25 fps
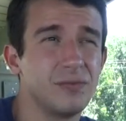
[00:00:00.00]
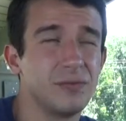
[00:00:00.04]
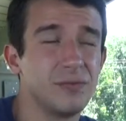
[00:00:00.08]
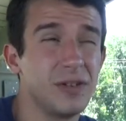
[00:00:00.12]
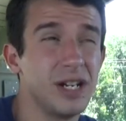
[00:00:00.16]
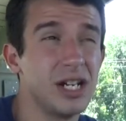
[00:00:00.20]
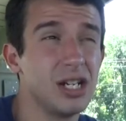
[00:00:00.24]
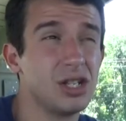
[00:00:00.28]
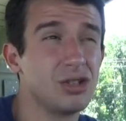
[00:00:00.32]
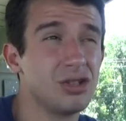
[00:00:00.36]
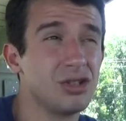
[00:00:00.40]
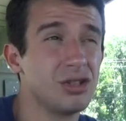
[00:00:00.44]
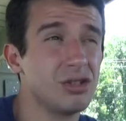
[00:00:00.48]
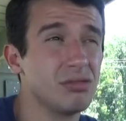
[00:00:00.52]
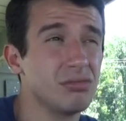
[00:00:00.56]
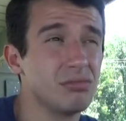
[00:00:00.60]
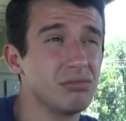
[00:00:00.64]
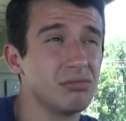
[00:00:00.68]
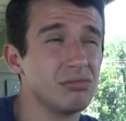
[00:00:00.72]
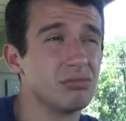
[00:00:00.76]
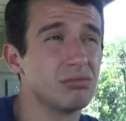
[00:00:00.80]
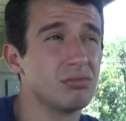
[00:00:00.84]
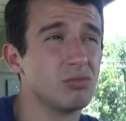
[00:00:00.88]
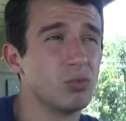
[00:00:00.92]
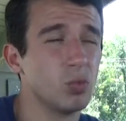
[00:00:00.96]
feature
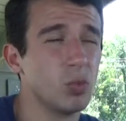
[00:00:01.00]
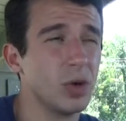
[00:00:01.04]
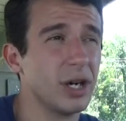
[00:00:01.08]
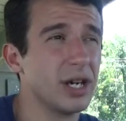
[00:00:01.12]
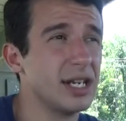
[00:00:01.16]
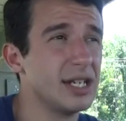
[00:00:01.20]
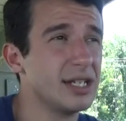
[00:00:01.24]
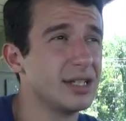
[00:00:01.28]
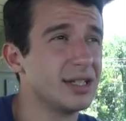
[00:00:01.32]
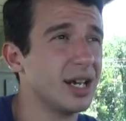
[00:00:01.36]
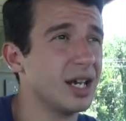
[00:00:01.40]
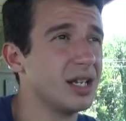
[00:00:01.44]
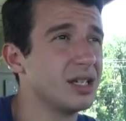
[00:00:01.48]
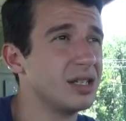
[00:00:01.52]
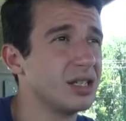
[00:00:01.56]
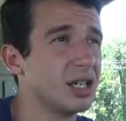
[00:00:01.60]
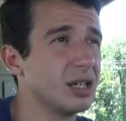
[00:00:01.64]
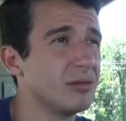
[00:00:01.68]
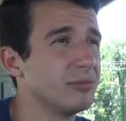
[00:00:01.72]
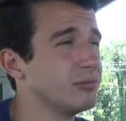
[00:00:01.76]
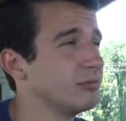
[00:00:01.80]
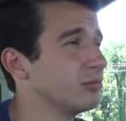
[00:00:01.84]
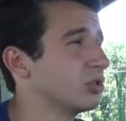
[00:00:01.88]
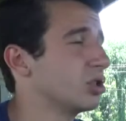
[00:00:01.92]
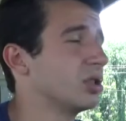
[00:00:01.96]
where he said
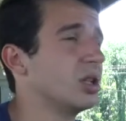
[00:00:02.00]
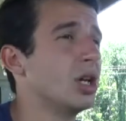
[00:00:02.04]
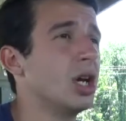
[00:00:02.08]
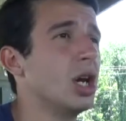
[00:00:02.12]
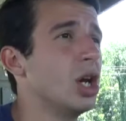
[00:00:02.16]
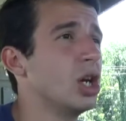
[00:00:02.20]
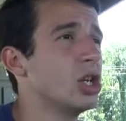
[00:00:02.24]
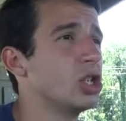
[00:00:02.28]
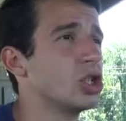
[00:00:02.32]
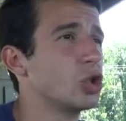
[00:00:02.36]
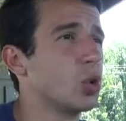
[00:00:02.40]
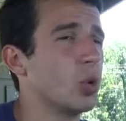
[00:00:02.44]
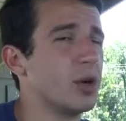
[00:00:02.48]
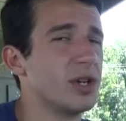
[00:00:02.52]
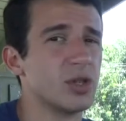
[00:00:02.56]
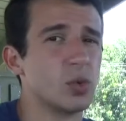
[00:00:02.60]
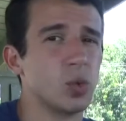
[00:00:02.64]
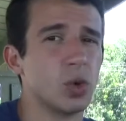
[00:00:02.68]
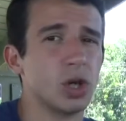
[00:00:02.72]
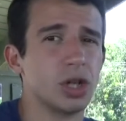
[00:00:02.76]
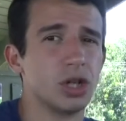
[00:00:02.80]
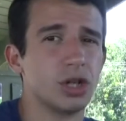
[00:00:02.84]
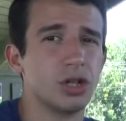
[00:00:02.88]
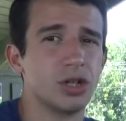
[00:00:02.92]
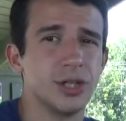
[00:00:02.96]
some choice
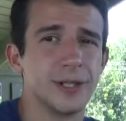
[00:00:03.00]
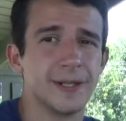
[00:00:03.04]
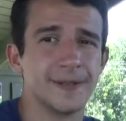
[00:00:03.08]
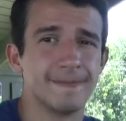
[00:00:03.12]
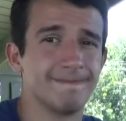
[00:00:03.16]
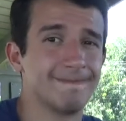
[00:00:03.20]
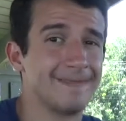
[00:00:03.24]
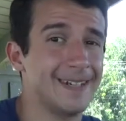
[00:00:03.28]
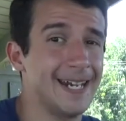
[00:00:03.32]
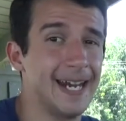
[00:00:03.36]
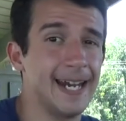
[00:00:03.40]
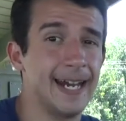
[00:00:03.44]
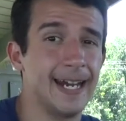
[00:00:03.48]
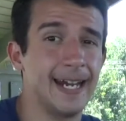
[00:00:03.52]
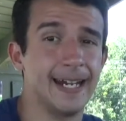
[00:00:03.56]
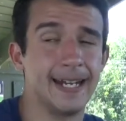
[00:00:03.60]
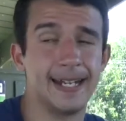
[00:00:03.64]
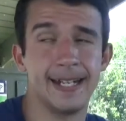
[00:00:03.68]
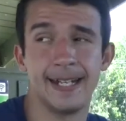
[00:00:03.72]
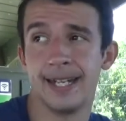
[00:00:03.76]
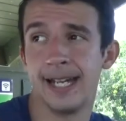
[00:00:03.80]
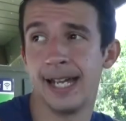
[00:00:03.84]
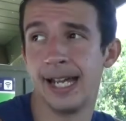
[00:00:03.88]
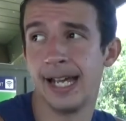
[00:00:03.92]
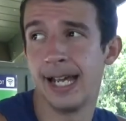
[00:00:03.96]
words, and
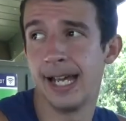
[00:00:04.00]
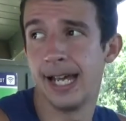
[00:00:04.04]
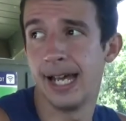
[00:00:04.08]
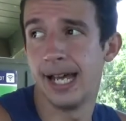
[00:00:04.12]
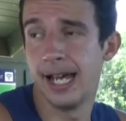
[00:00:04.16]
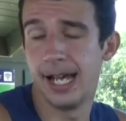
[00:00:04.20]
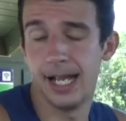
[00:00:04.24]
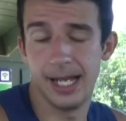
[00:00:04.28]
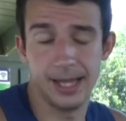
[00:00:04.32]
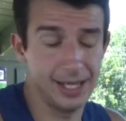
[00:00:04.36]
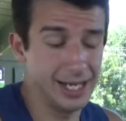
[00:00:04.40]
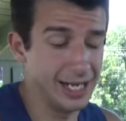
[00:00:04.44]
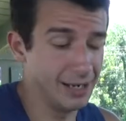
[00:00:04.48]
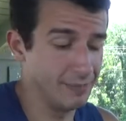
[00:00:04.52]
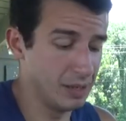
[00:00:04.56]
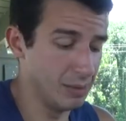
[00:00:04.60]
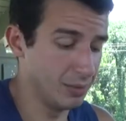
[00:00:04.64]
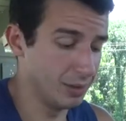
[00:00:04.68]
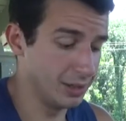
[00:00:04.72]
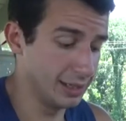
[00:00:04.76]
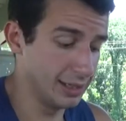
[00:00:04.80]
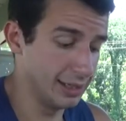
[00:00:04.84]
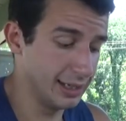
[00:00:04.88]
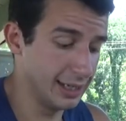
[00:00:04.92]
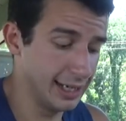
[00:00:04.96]
a lot of
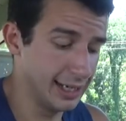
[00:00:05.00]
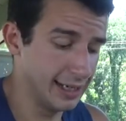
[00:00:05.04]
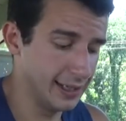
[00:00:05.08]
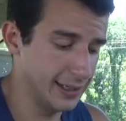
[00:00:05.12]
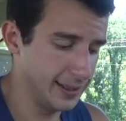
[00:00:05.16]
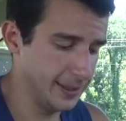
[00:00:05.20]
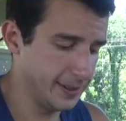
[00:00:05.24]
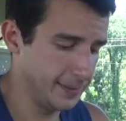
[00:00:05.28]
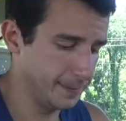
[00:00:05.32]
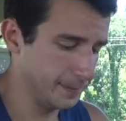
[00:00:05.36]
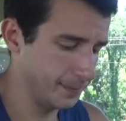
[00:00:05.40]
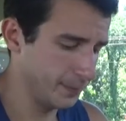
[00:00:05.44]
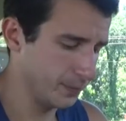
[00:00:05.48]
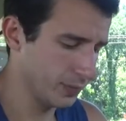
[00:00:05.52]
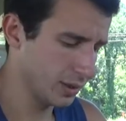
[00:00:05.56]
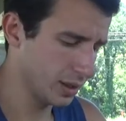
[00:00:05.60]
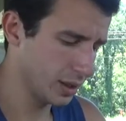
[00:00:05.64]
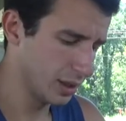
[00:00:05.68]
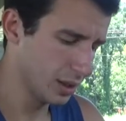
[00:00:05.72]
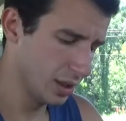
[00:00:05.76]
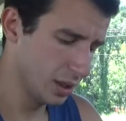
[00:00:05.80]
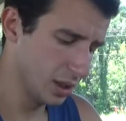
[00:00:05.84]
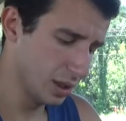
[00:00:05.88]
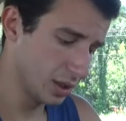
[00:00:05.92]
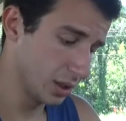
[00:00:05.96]
people didn't like it.
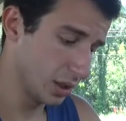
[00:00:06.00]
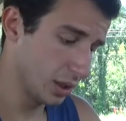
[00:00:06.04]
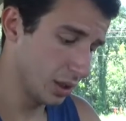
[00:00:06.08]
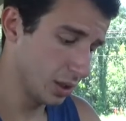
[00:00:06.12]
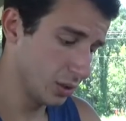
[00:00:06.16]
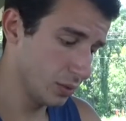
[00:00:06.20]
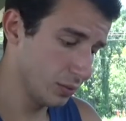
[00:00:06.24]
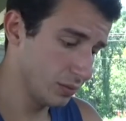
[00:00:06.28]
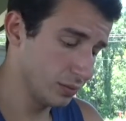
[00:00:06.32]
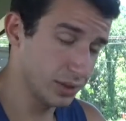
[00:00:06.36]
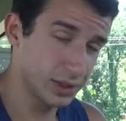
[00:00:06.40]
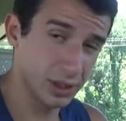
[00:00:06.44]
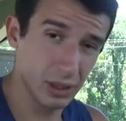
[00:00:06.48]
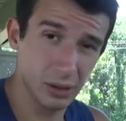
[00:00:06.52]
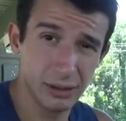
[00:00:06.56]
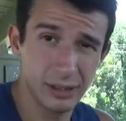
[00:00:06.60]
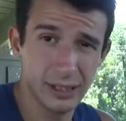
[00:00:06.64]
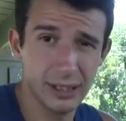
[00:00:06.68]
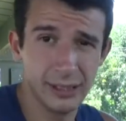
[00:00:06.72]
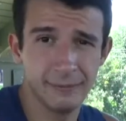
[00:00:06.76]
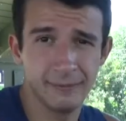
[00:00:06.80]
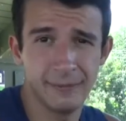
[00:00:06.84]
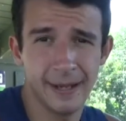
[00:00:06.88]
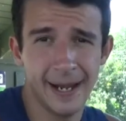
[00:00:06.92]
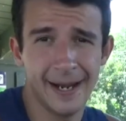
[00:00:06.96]
So
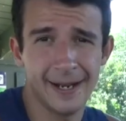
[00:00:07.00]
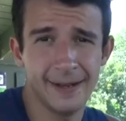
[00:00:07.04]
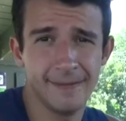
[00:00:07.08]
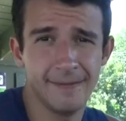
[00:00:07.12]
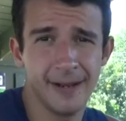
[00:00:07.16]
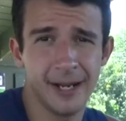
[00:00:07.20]
Sony had to